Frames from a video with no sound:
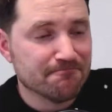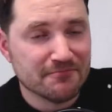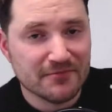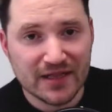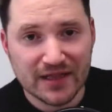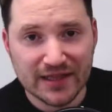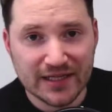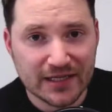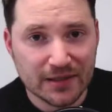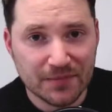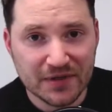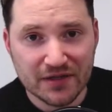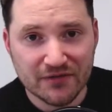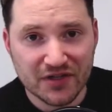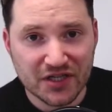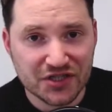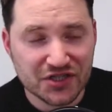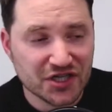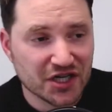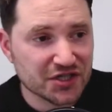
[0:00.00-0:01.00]
little bit of
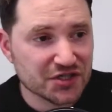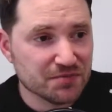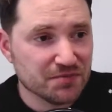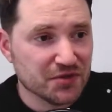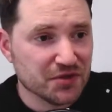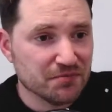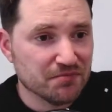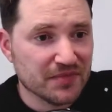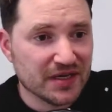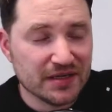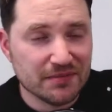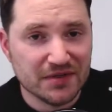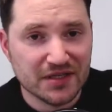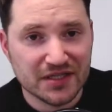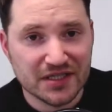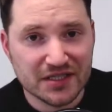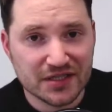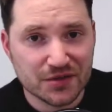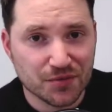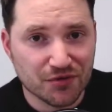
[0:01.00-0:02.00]
an adjustment. Maybe you
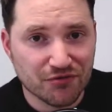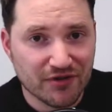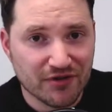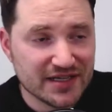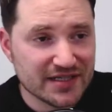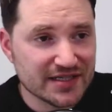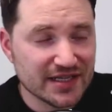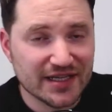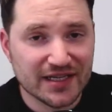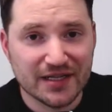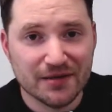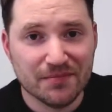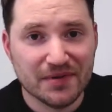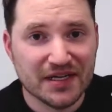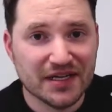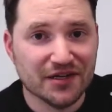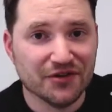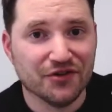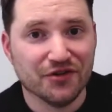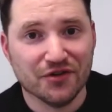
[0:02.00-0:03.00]
need to erase a little
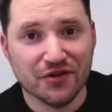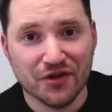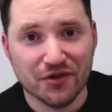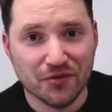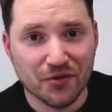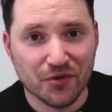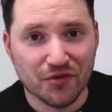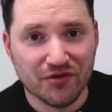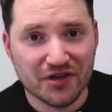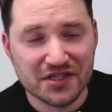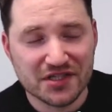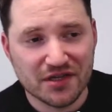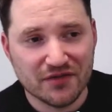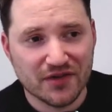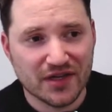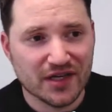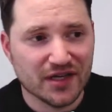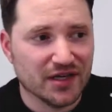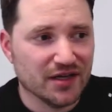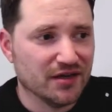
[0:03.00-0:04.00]
bit and all the rest of
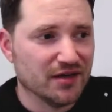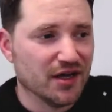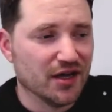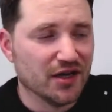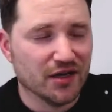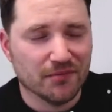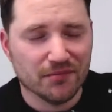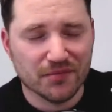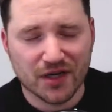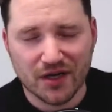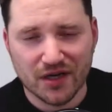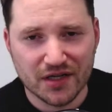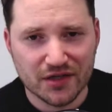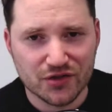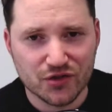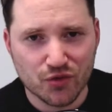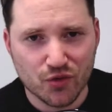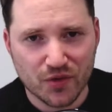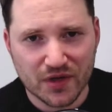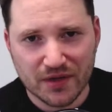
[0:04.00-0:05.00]
it. And I'm kind of
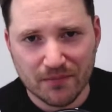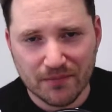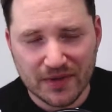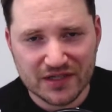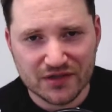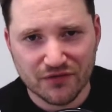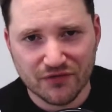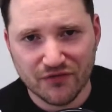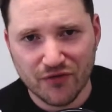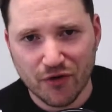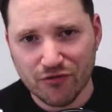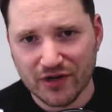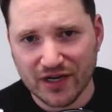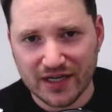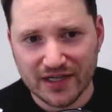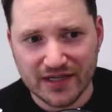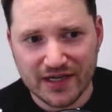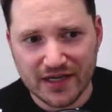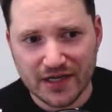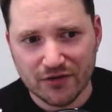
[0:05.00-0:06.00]
talking
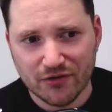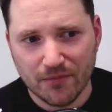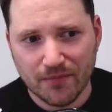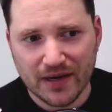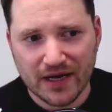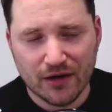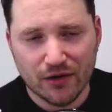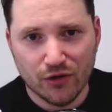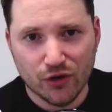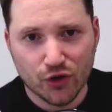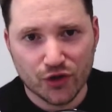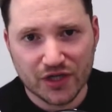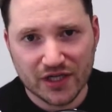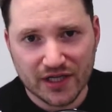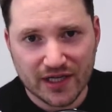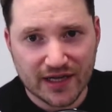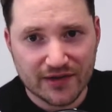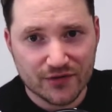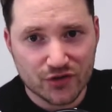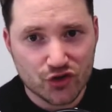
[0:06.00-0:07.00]
metaphorically here about looking
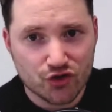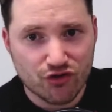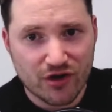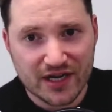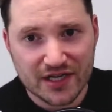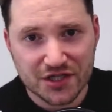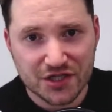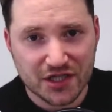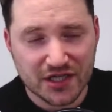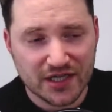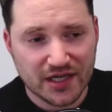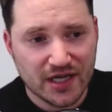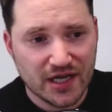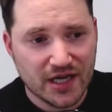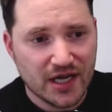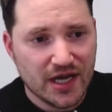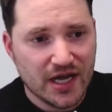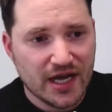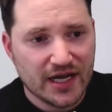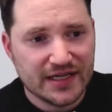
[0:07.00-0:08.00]
at the strategy,
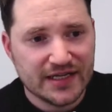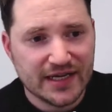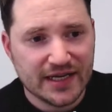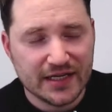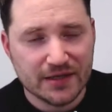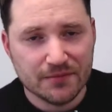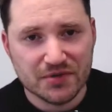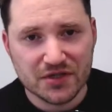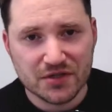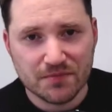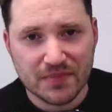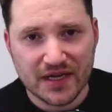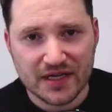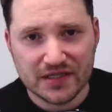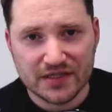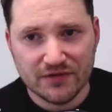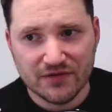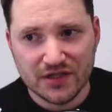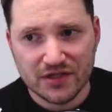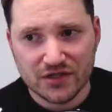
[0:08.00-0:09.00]
getting
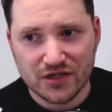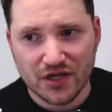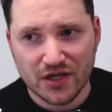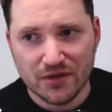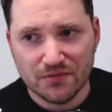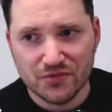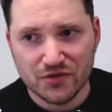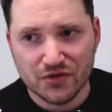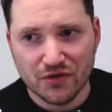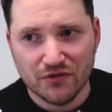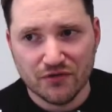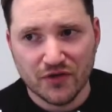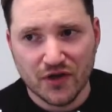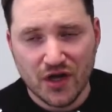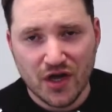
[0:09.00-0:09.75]
perspective in terms of,